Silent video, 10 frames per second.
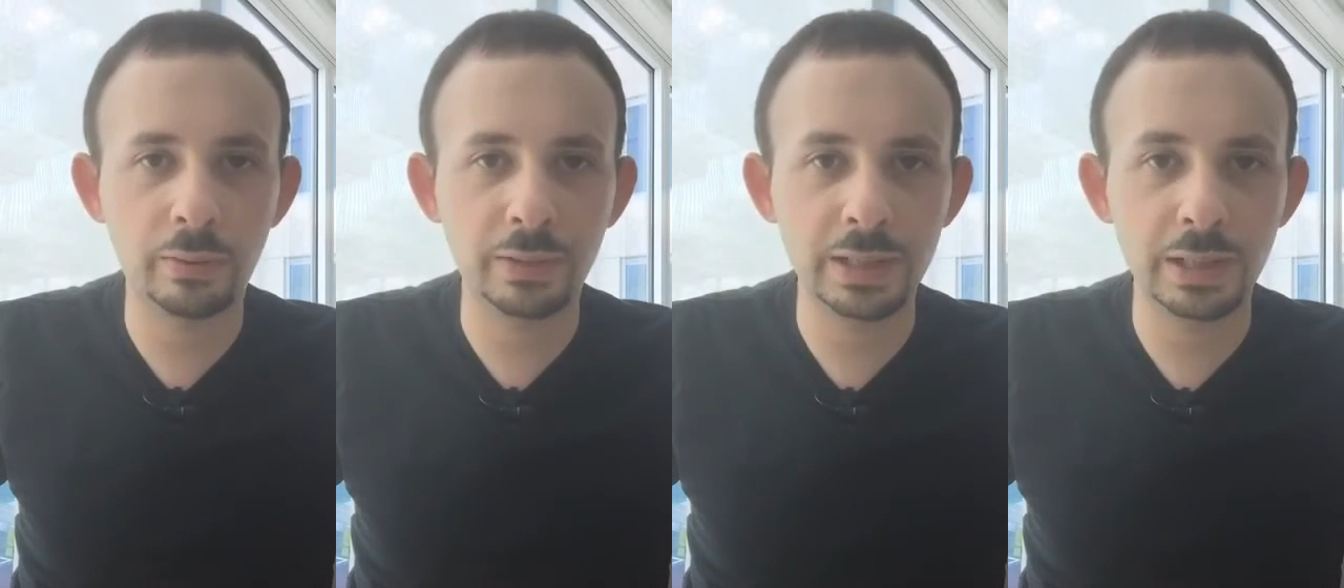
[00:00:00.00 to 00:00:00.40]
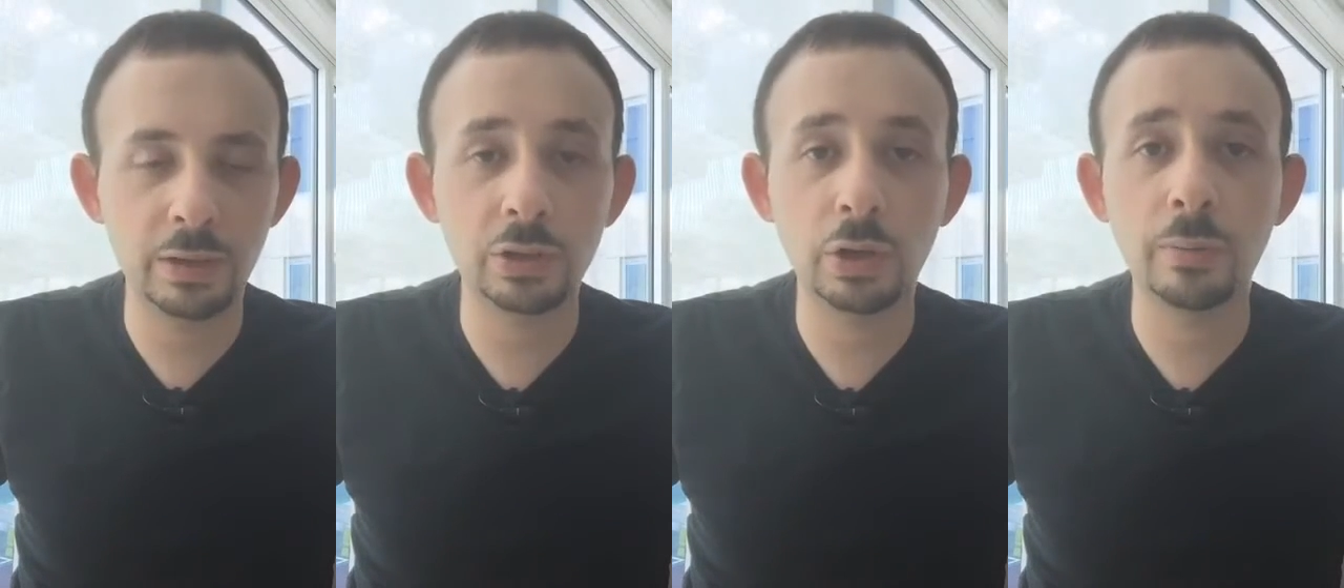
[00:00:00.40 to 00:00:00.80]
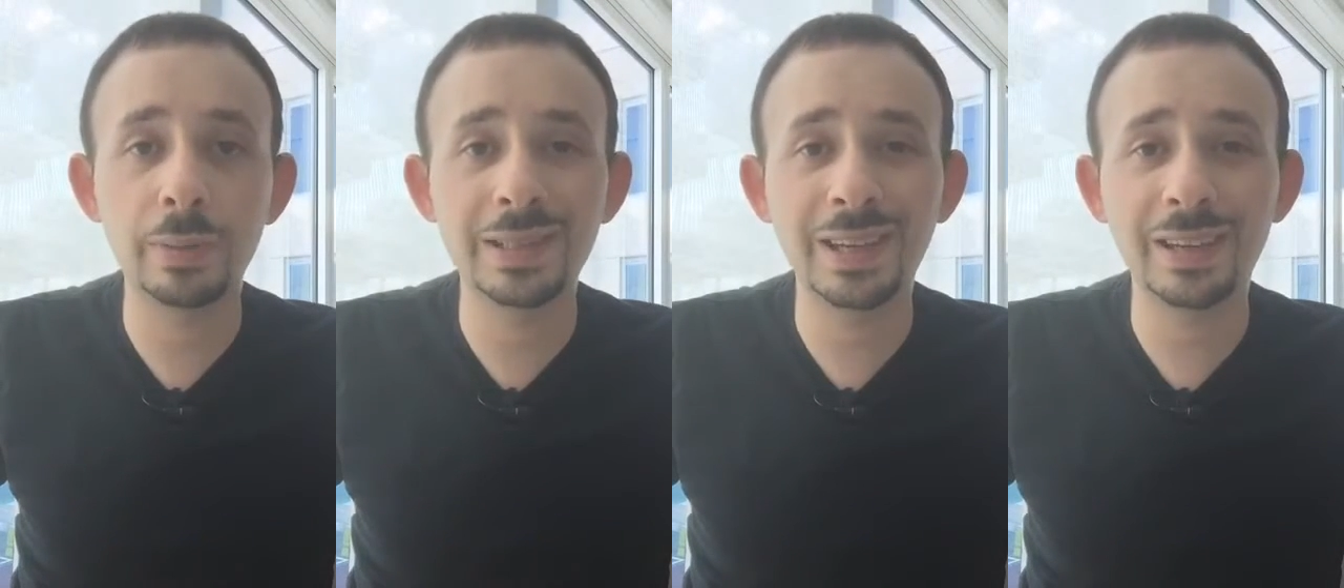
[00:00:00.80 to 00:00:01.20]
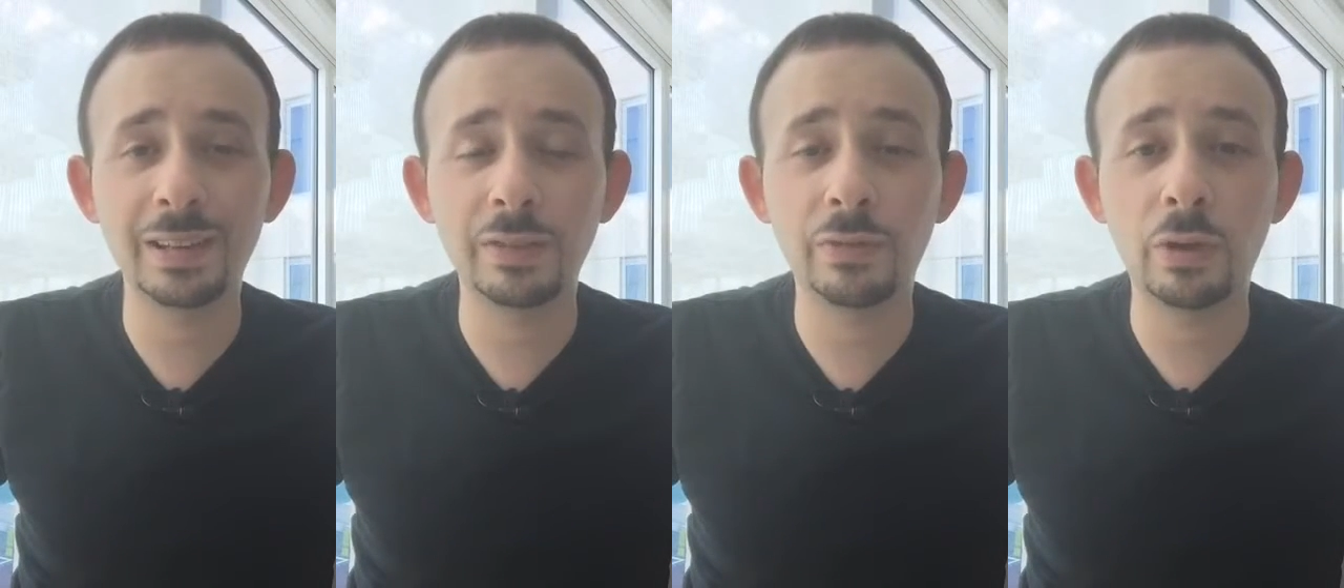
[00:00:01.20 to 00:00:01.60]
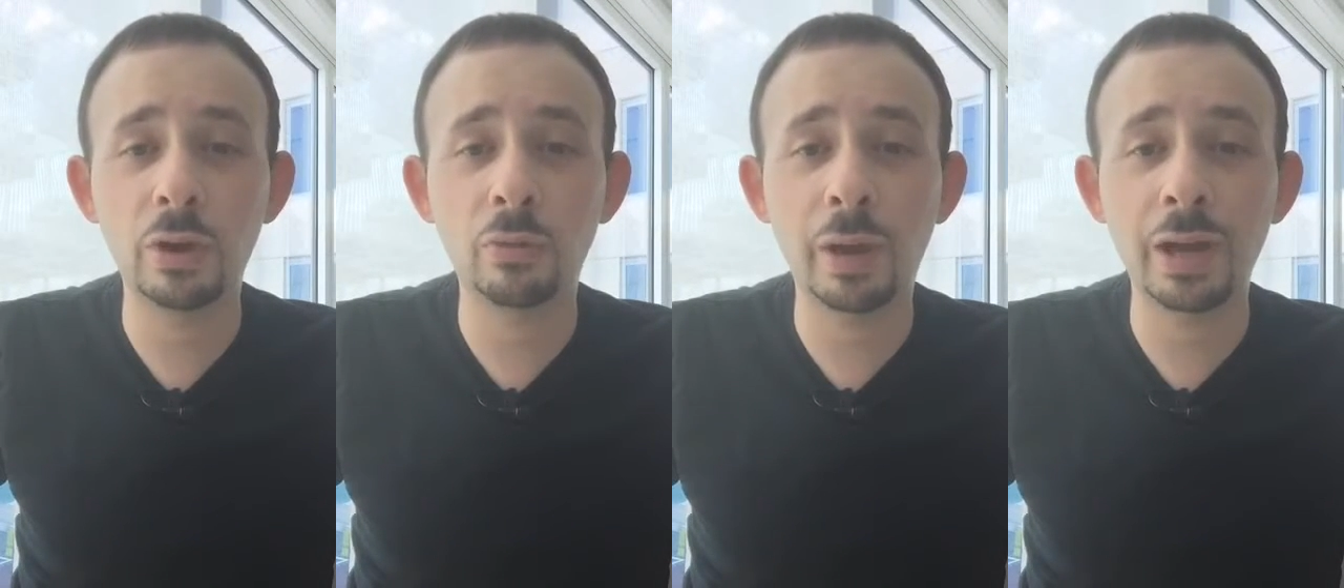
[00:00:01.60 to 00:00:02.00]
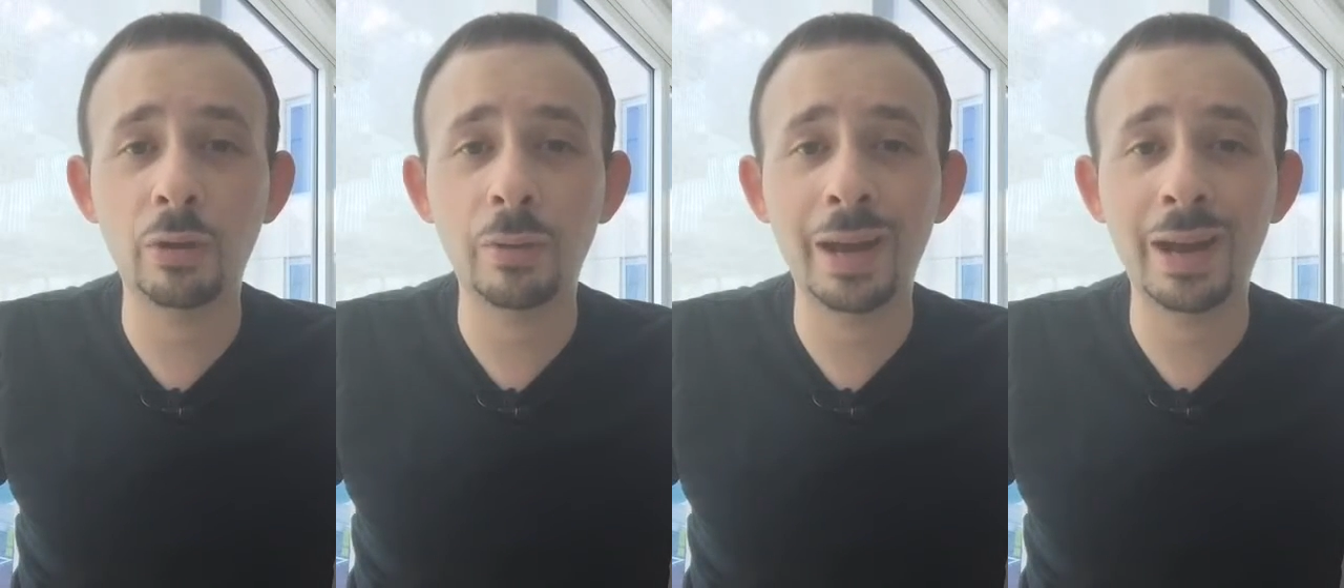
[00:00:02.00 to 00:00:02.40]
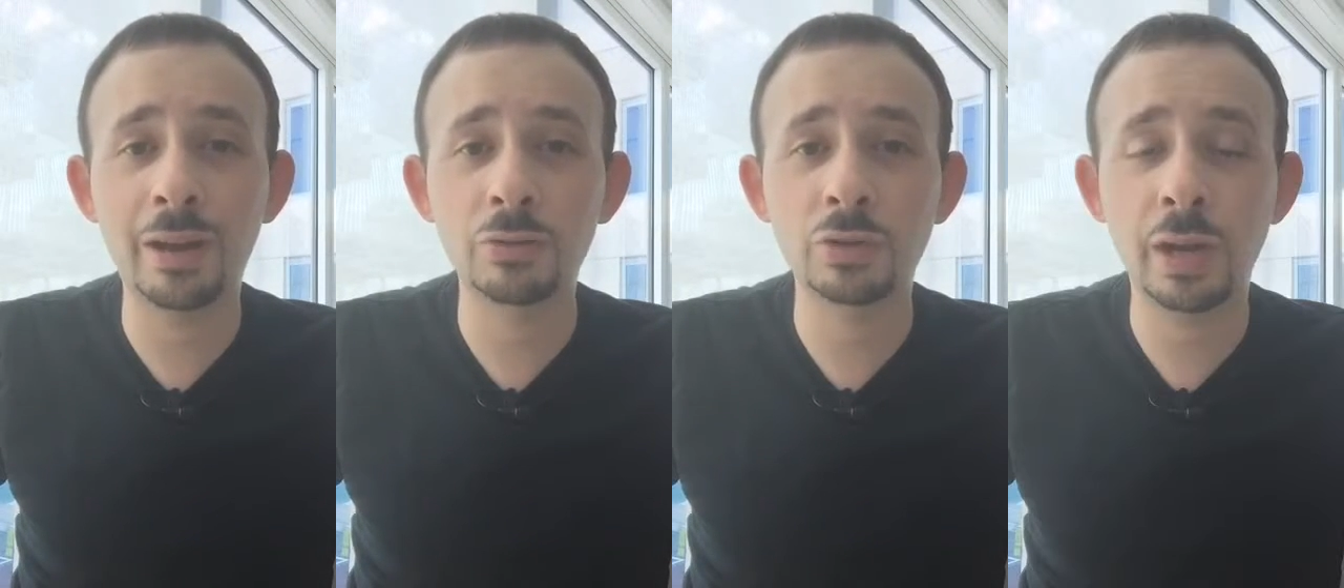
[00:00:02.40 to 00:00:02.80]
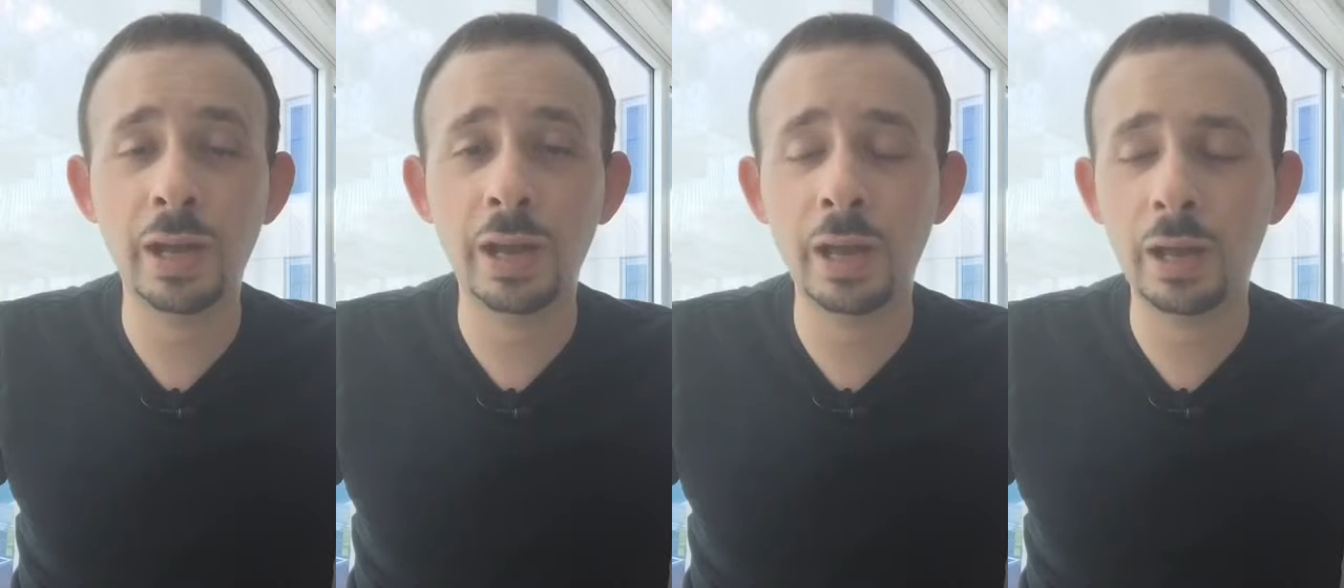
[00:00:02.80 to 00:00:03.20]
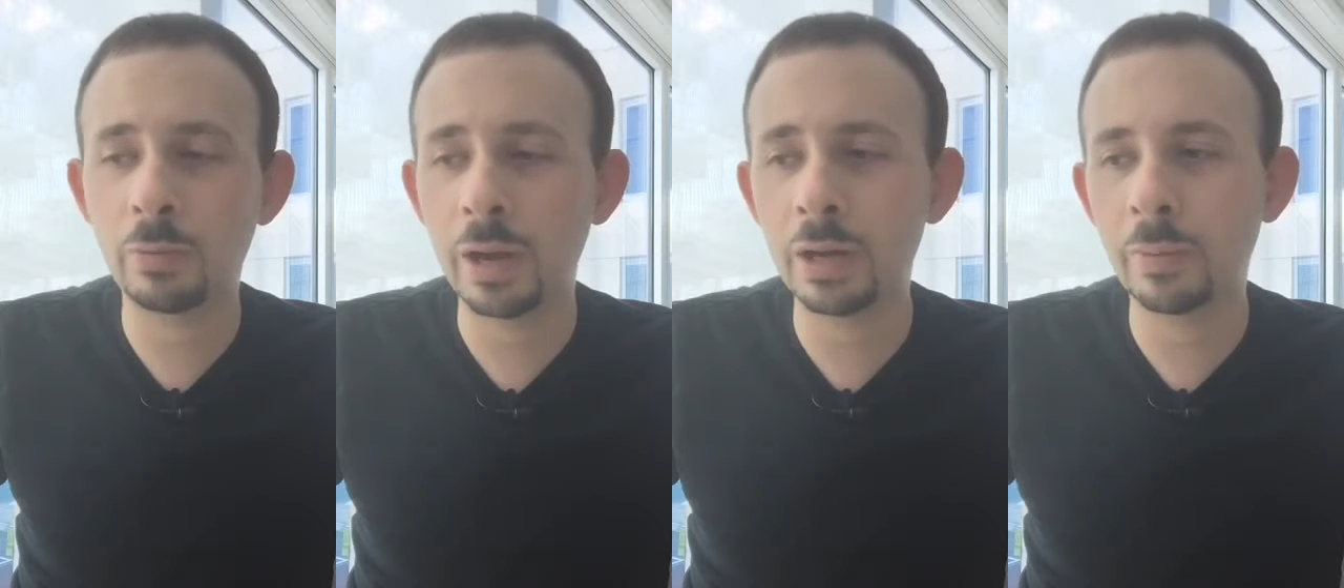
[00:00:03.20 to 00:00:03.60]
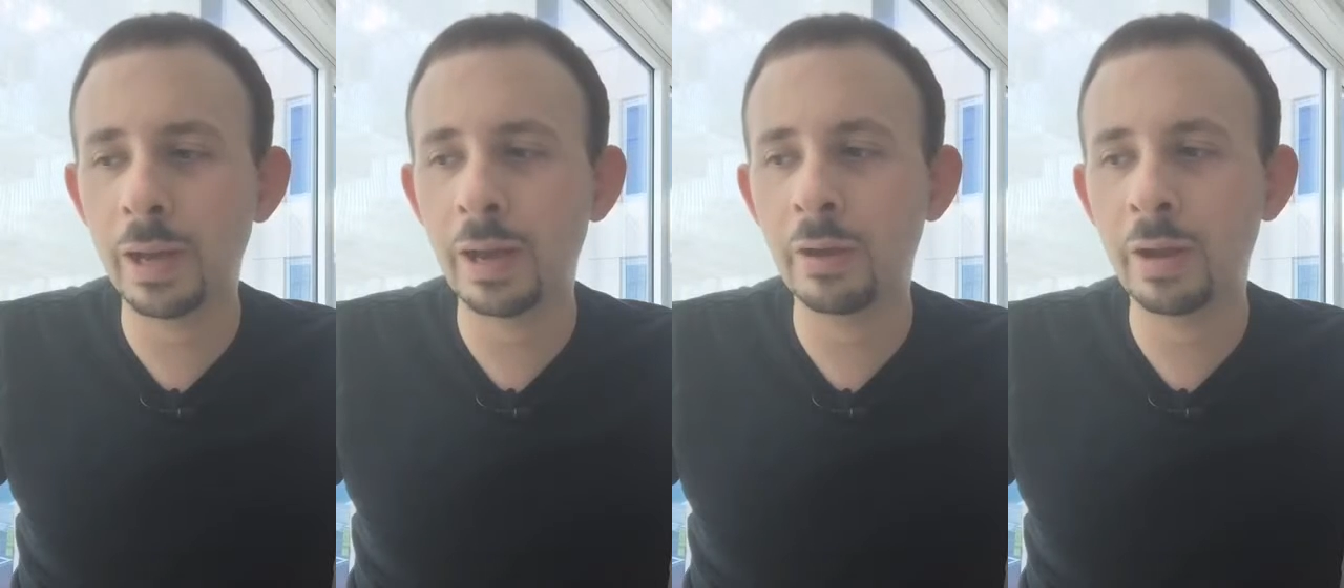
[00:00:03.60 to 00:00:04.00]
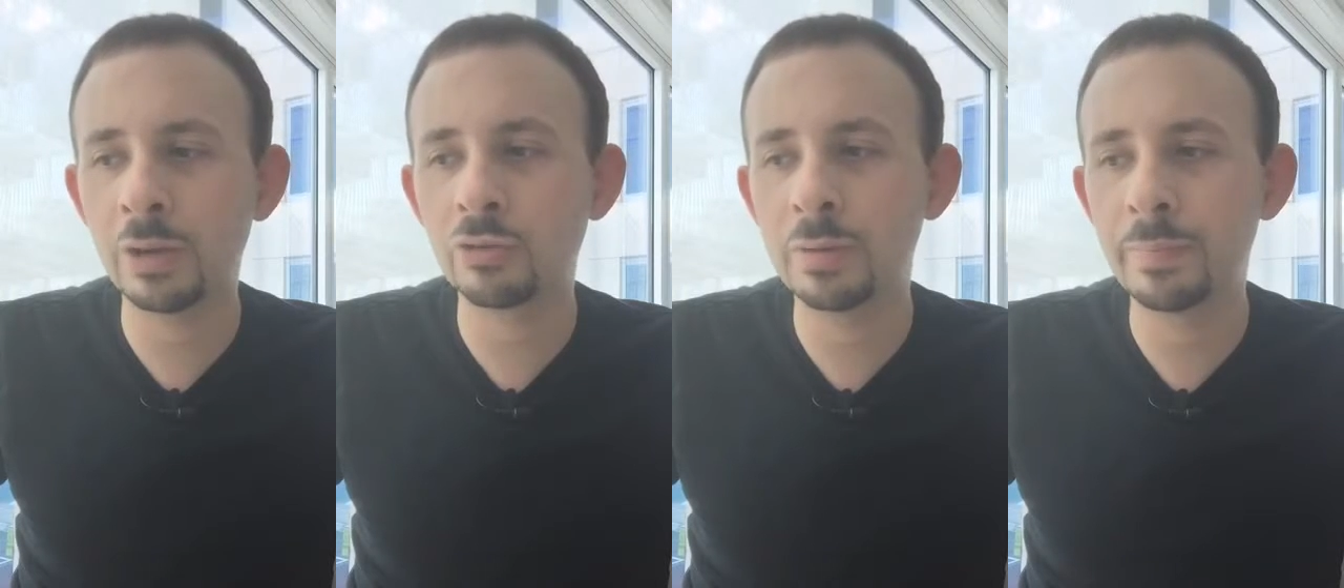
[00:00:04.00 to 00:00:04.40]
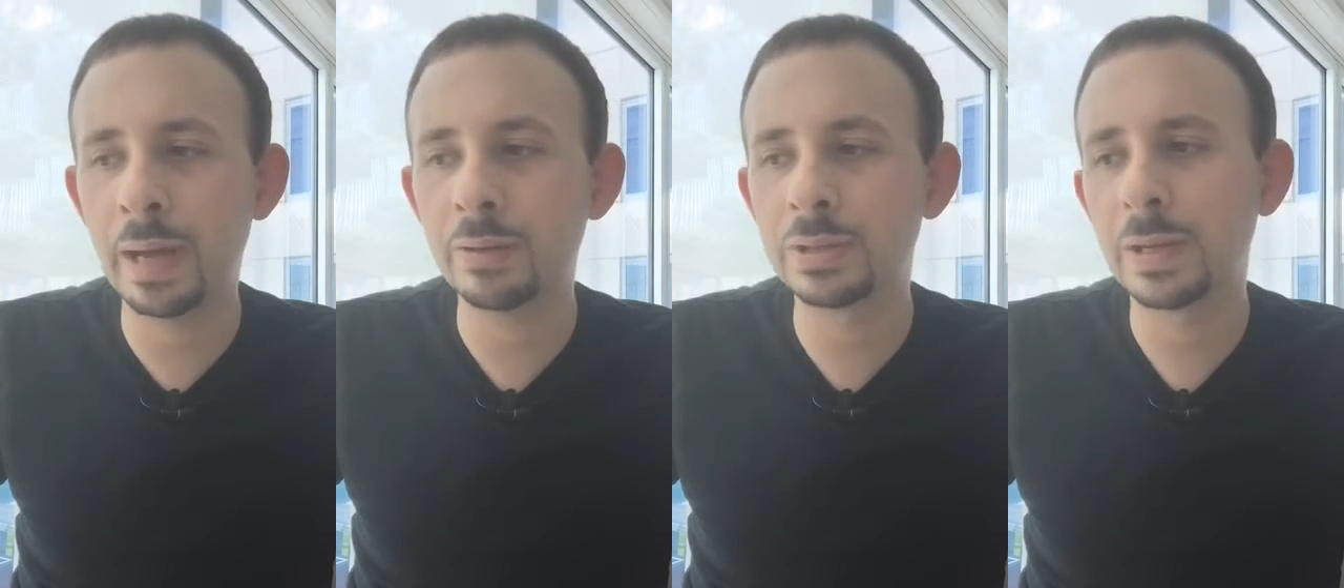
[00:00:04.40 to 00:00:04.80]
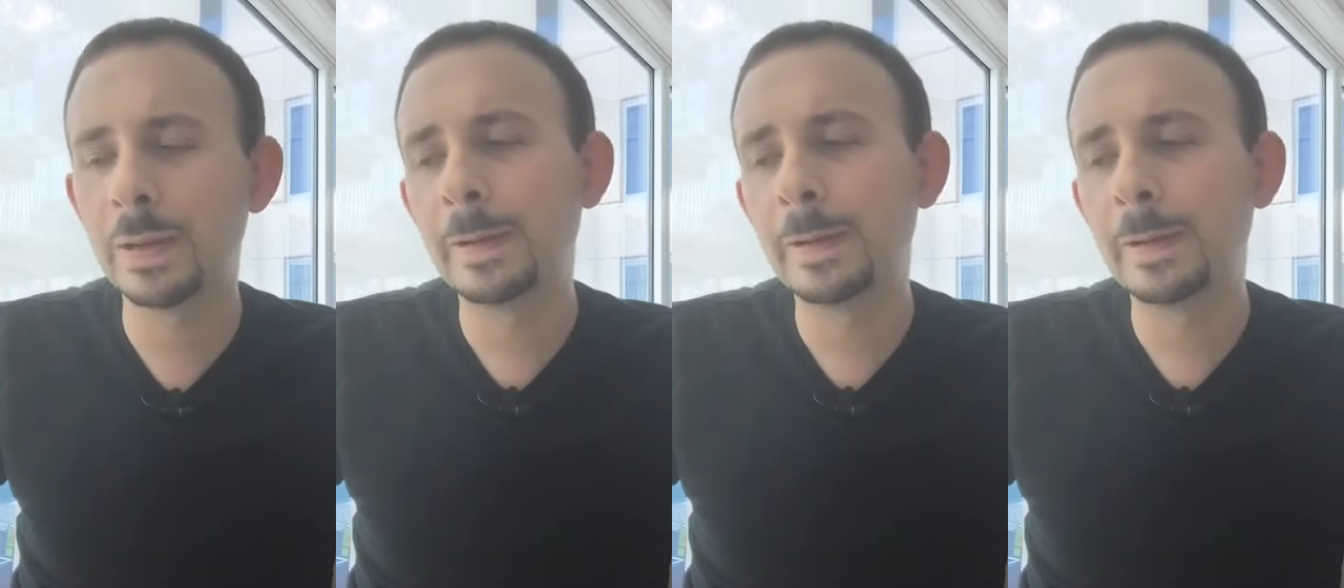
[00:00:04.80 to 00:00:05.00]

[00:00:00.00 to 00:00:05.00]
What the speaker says: at least near term, particularly for a right or right out entry bounce.